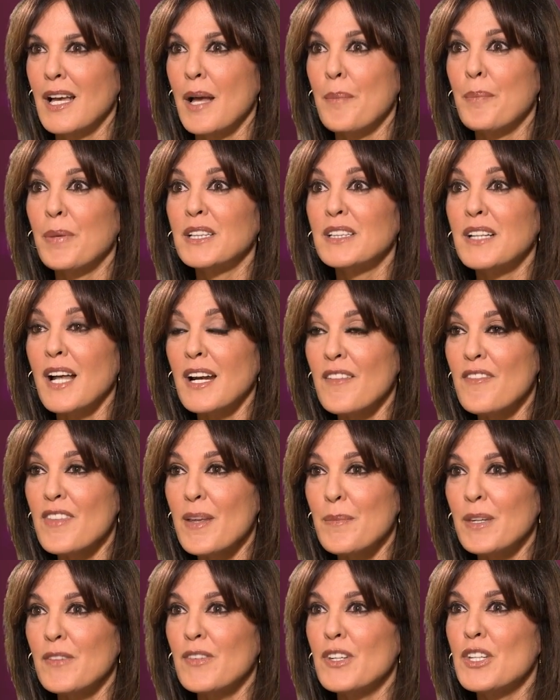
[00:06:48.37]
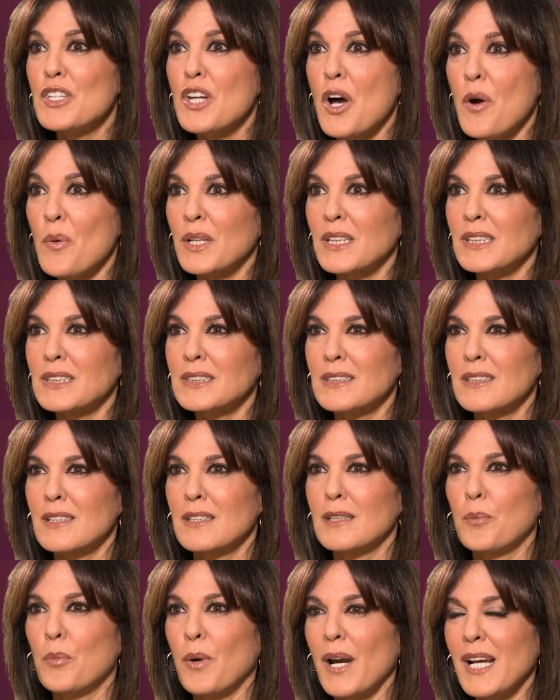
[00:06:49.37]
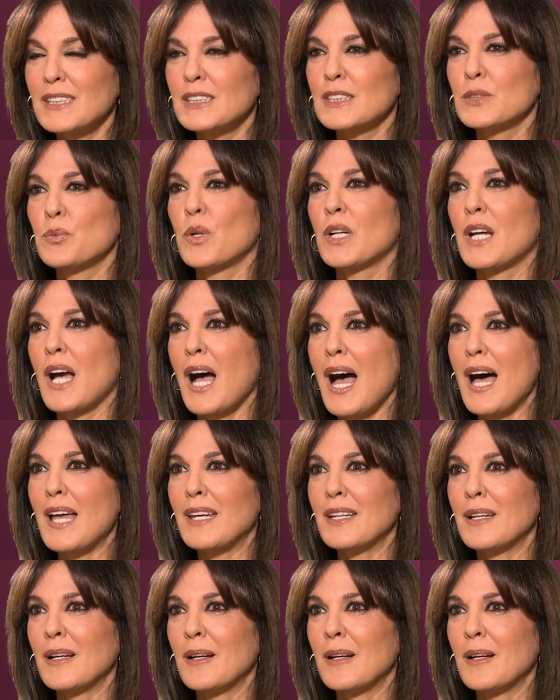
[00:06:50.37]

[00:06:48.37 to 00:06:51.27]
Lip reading: but none of them even noticed the braces were gone.